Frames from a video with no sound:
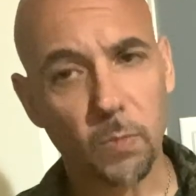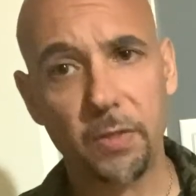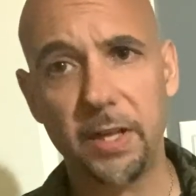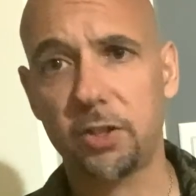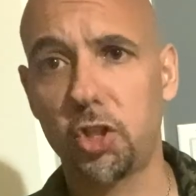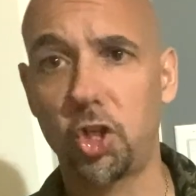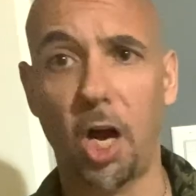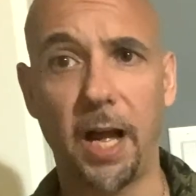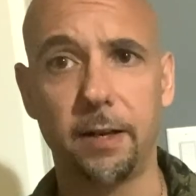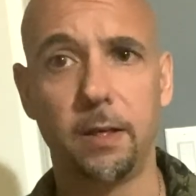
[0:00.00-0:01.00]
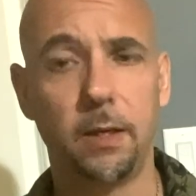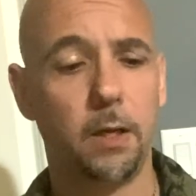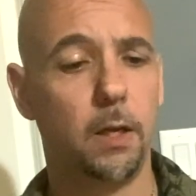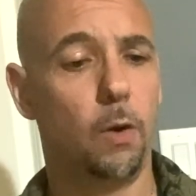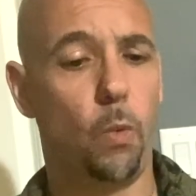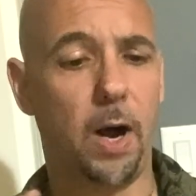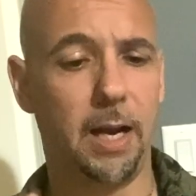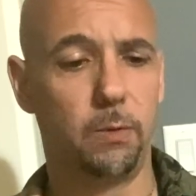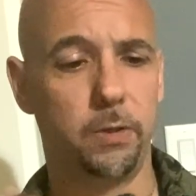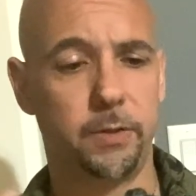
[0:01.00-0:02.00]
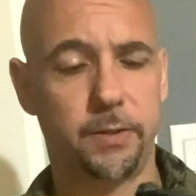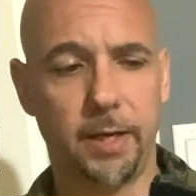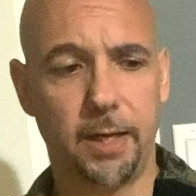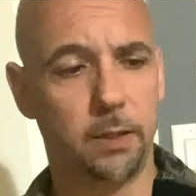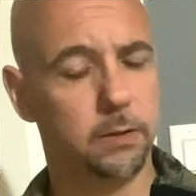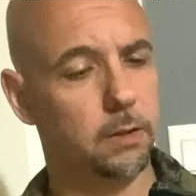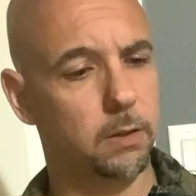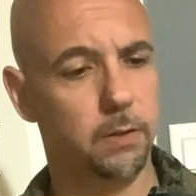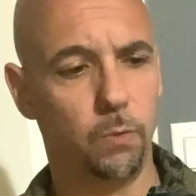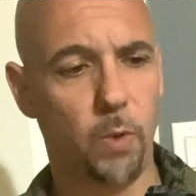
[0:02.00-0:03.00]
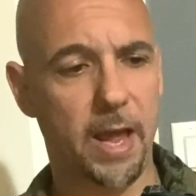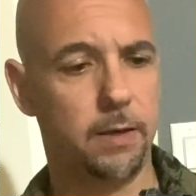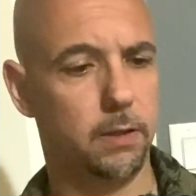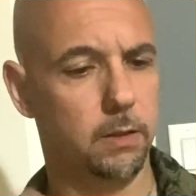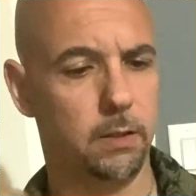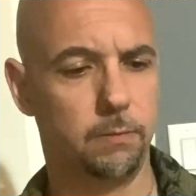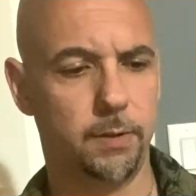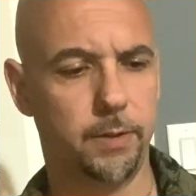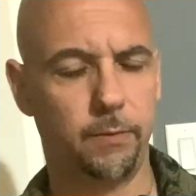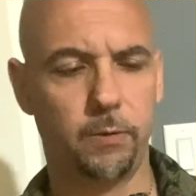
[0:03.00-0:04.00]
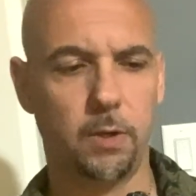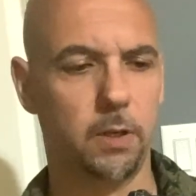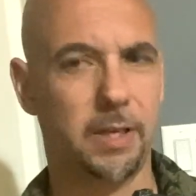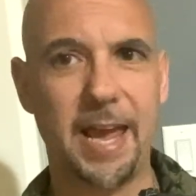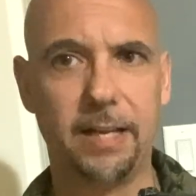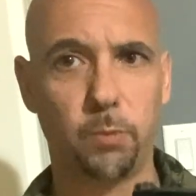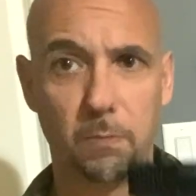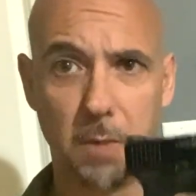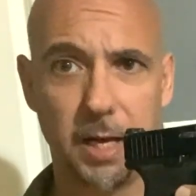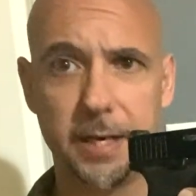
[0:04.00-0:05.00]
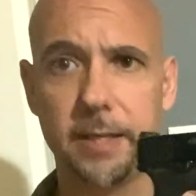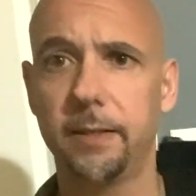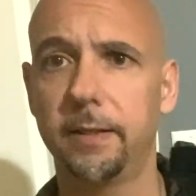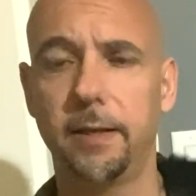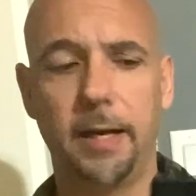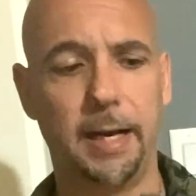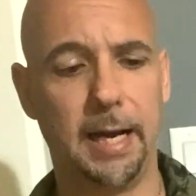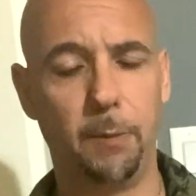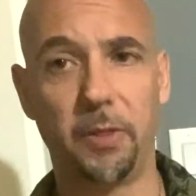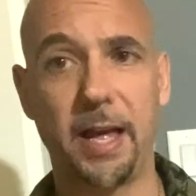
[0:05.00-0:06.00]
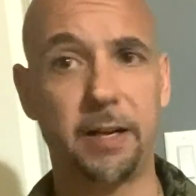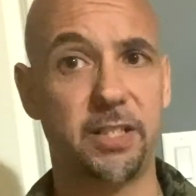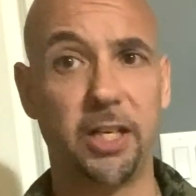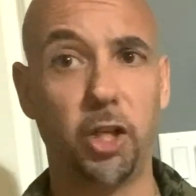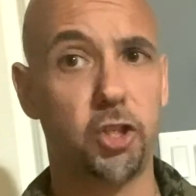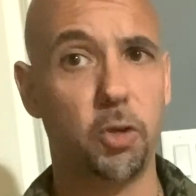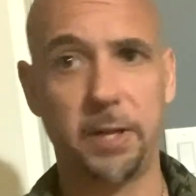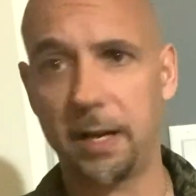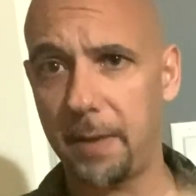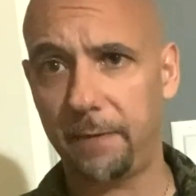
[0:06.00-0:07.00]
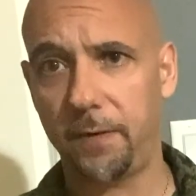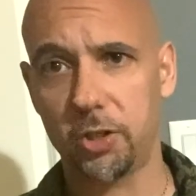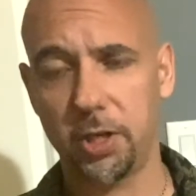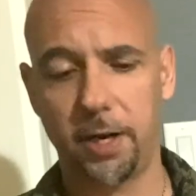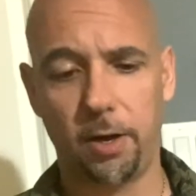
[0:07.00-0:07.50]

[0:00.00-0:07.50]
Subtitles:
This shot, while it was wet and caked with mud, without a single issue, without a malfunction at